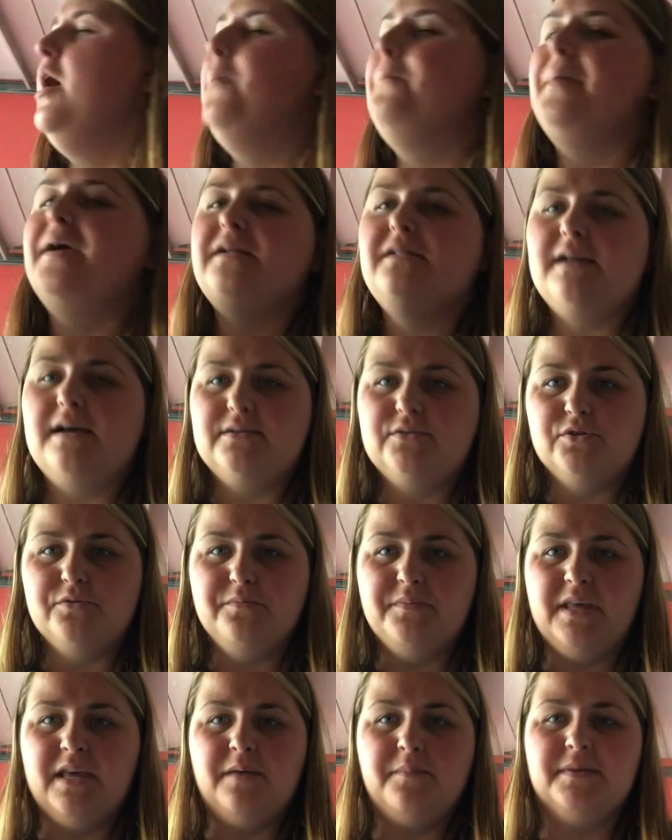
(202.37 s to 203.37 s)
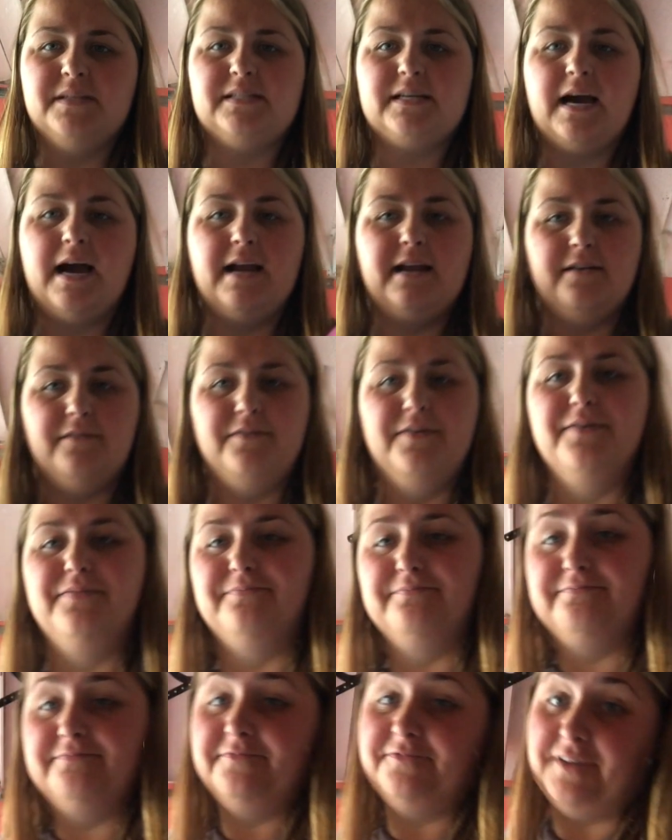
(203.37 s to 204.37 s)
my classroom theme is kind of
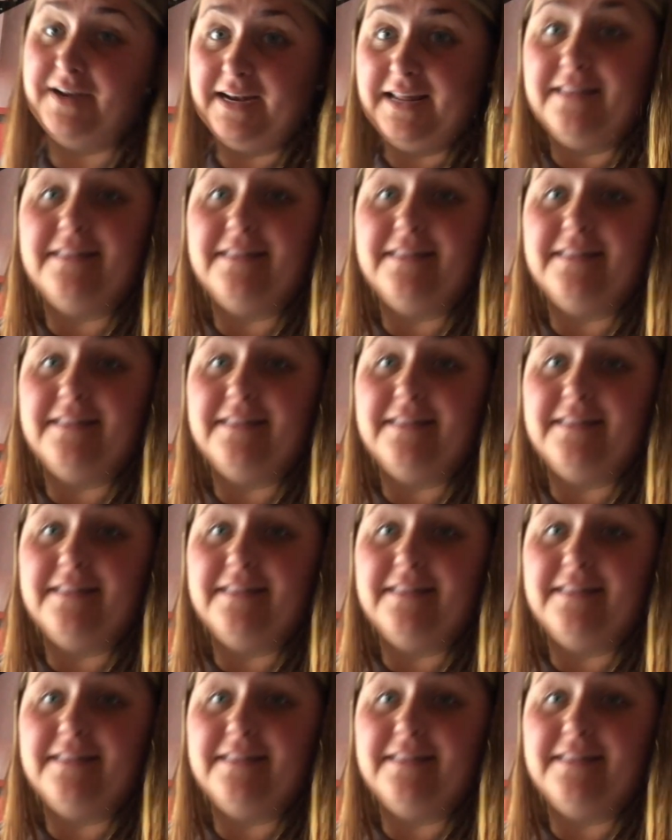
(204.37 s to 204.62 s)
funny.